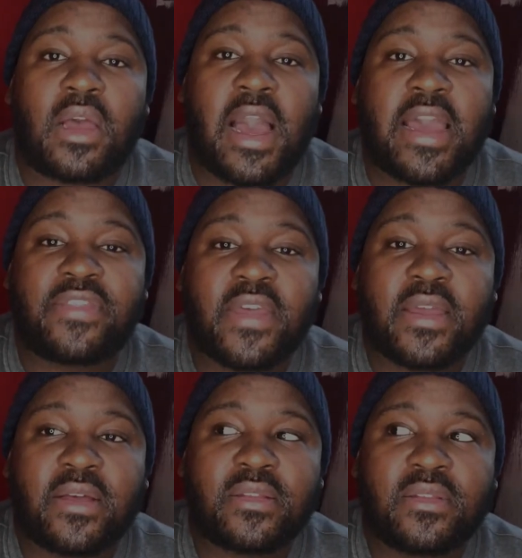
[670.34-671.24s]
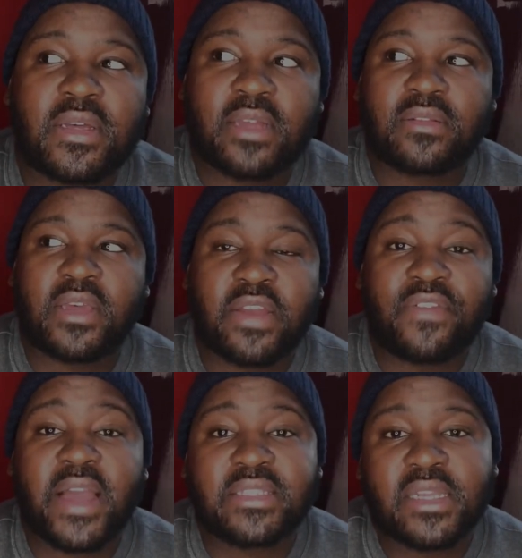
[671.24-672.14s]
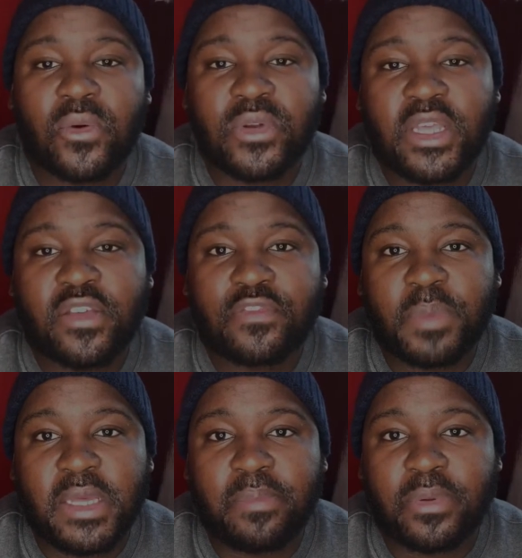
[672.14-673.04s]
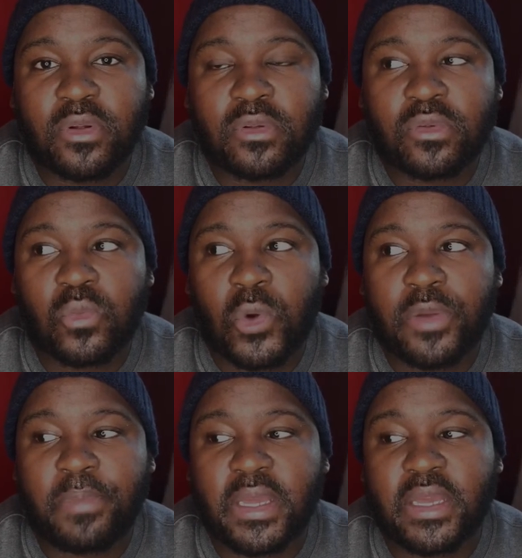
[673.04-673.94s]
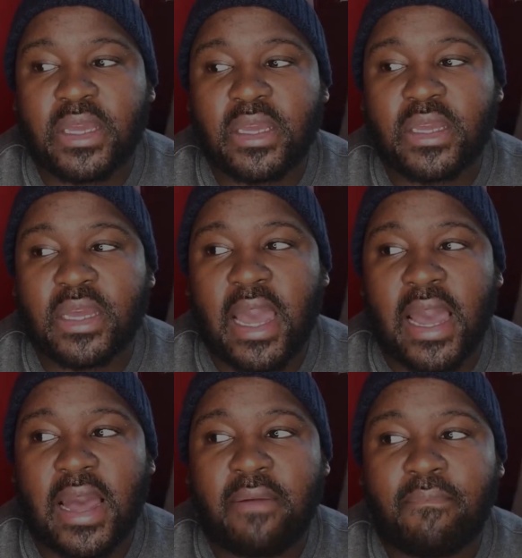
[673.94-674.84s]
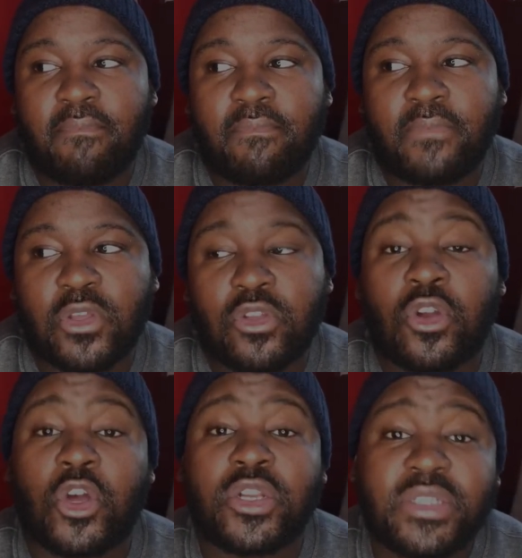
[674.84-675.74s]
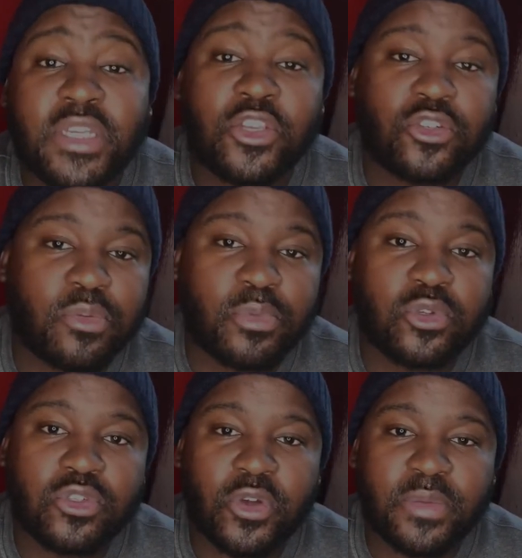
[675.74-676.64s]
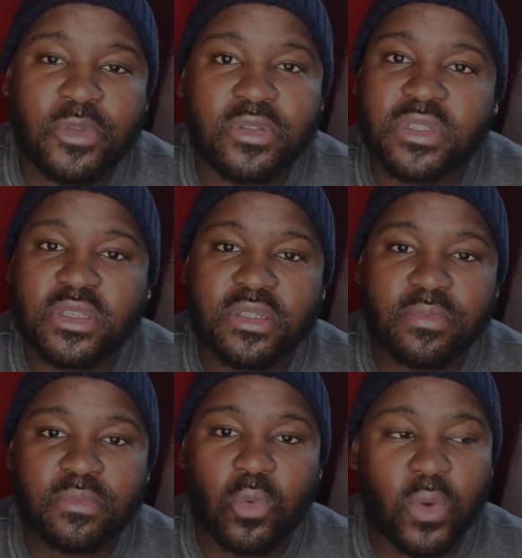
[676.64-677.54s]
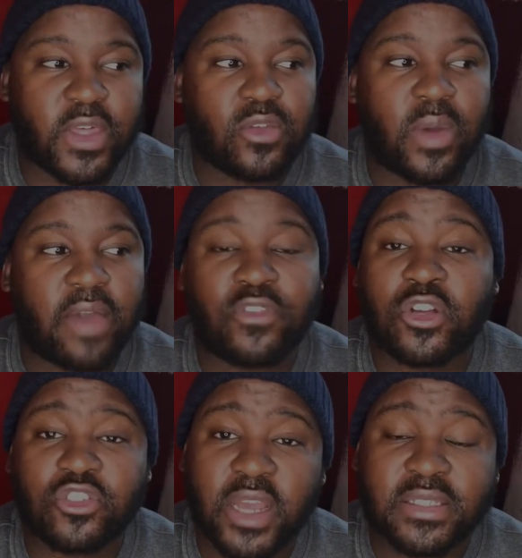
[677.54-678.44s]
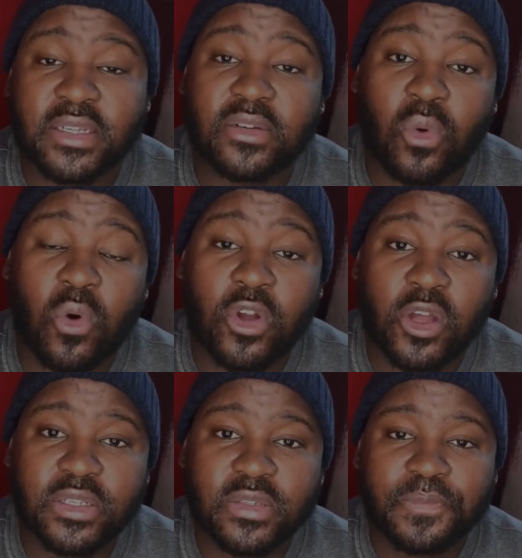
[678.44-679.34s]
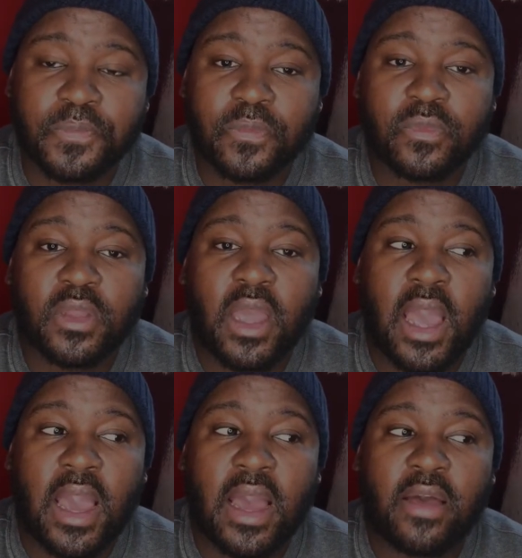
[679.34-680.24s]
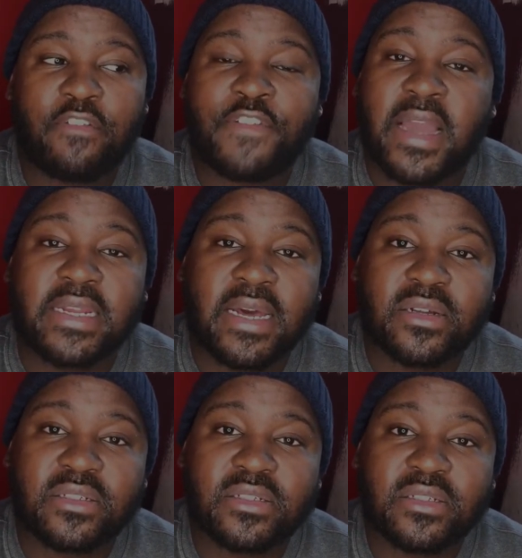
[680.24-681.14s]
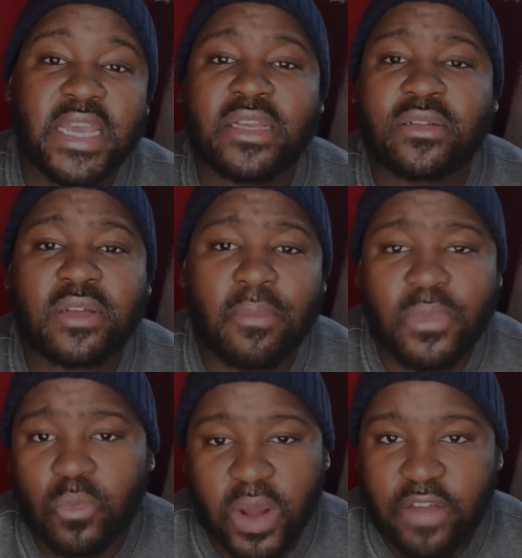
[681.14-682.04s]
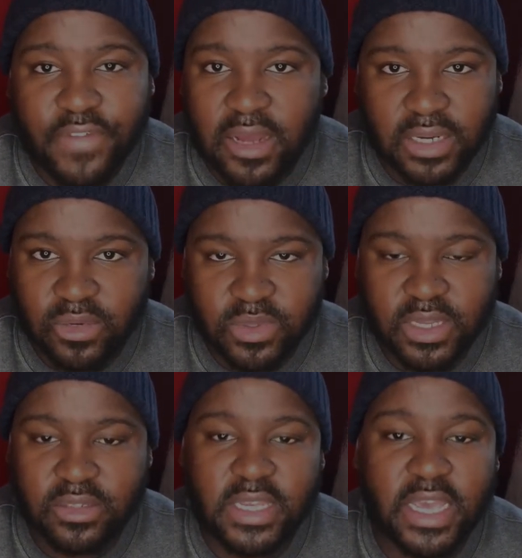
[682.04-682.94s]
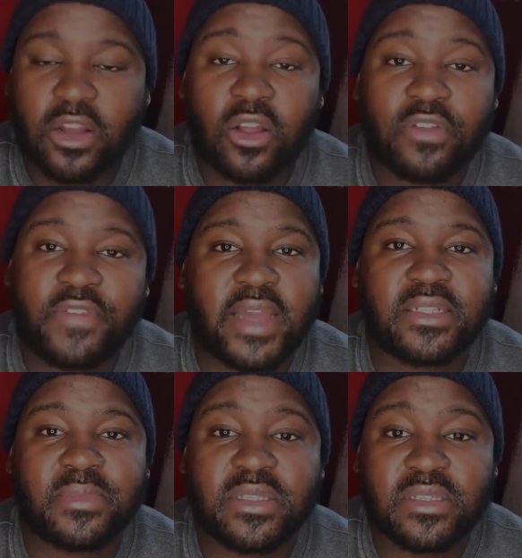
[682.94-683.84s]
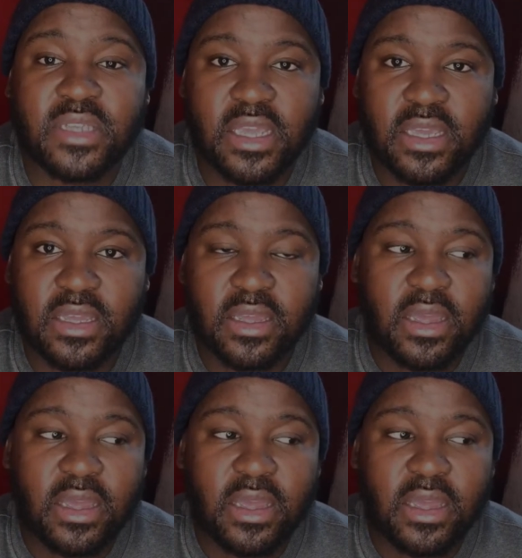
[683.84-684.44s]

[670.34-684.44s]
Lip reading: I think the advice that I would give people would be, continue to boost your immune system, whether you have contracted it or not. Find out, what I found out was that take a lot of vitamin C,